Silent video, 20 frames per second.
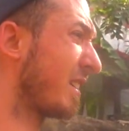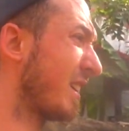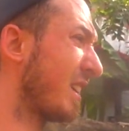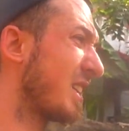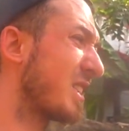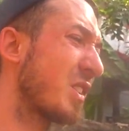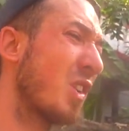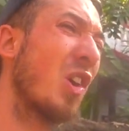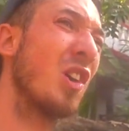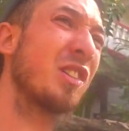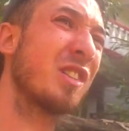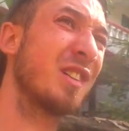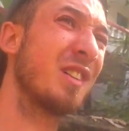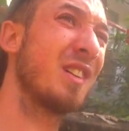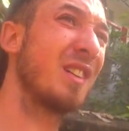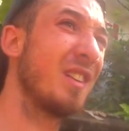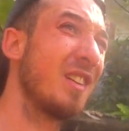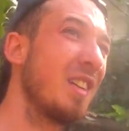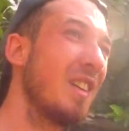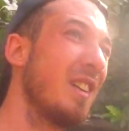It's hot
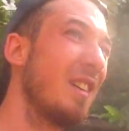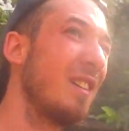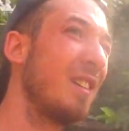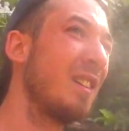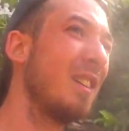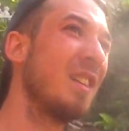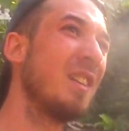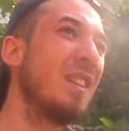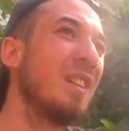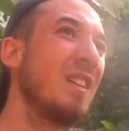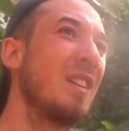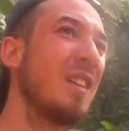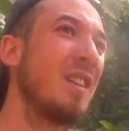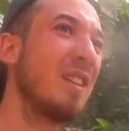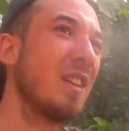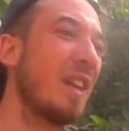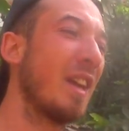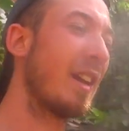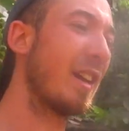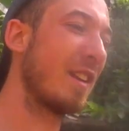in India
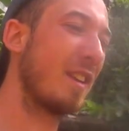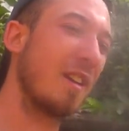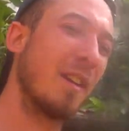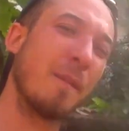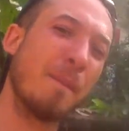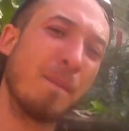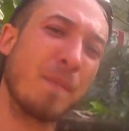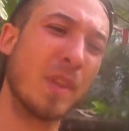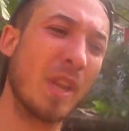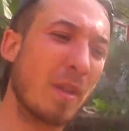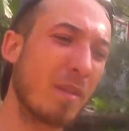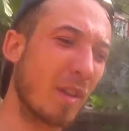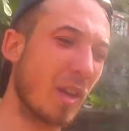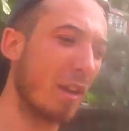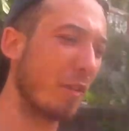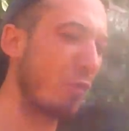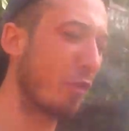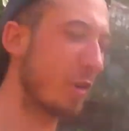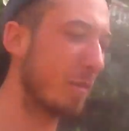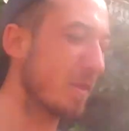and uh, I'm
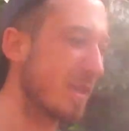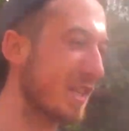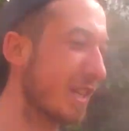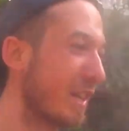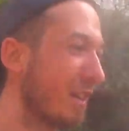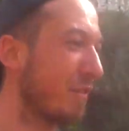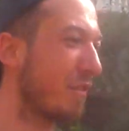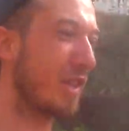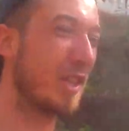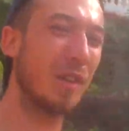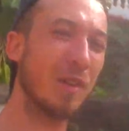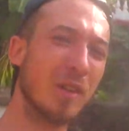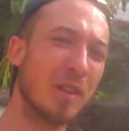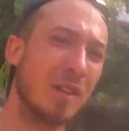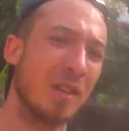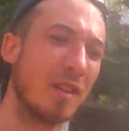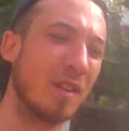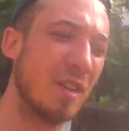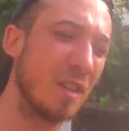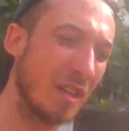gonna film a second video
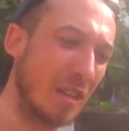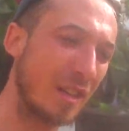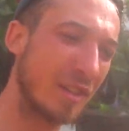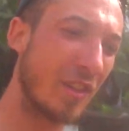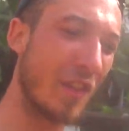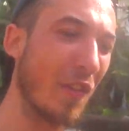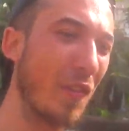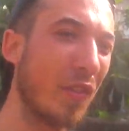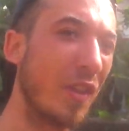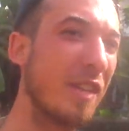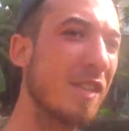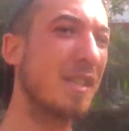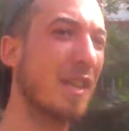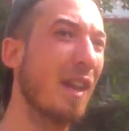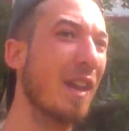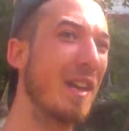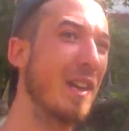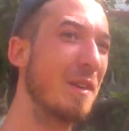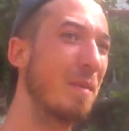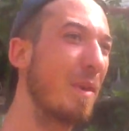10 things I
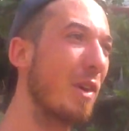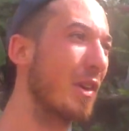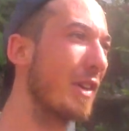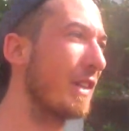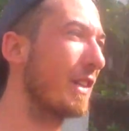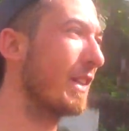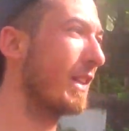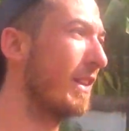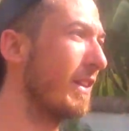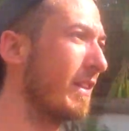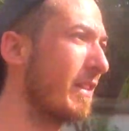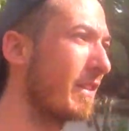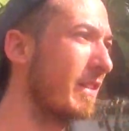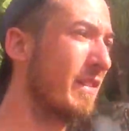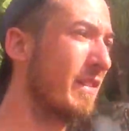hate about India